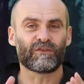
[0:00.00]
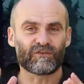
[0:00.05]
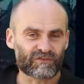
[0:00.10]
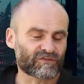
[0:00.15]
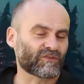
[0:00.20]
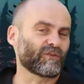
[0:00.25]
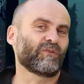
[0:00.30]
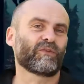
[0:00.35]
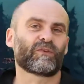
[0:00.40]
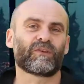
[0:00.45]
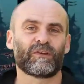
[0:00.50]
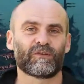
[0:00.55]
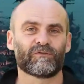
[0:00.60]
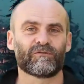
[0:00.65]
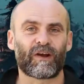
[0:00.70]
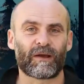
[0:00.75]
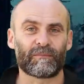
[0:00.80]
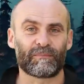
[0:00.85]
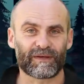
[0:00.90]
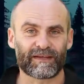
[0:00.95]
just got to look in the
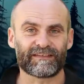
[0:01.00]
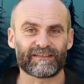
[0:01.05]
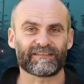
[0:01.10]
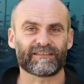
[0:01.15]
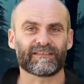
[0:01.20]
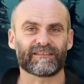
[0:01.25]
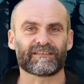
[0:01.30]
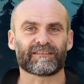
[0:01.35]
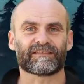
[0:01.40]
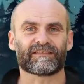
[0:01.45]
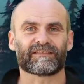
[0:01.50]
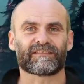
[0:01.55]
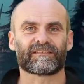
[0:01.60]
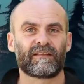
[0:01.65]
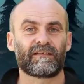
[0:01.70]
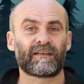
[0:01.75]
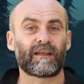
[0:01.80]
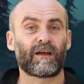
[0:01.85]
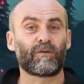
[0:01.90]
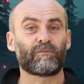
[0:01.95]
right places.
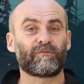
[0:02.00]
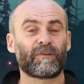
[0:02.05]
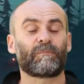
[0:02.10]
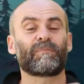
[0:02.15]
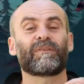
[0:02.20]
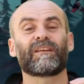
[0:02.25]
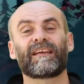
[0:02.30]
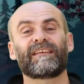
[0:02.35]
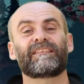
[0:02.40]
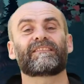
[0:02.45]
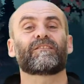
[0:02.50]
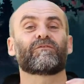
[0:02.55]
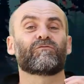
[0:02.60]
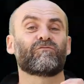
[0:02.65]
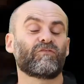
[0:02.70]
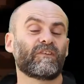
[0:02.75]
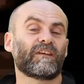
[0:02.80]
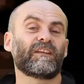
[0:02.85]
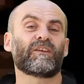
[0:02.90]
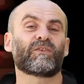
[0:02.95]
Now, Replaced
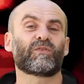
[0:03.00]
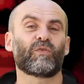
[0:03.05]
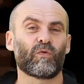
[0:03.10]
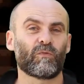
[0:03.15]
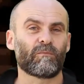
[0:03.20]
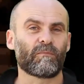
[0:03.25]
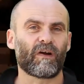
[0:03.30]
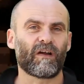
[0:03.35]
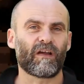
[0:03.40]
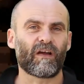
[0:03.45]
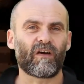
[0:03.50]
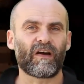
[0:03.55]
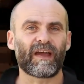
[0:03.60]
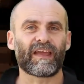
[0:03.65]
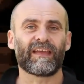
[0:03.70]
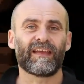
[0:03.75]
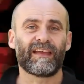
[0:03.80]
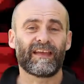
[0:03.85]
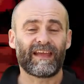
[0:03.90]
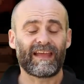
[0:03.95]
really caught my eye.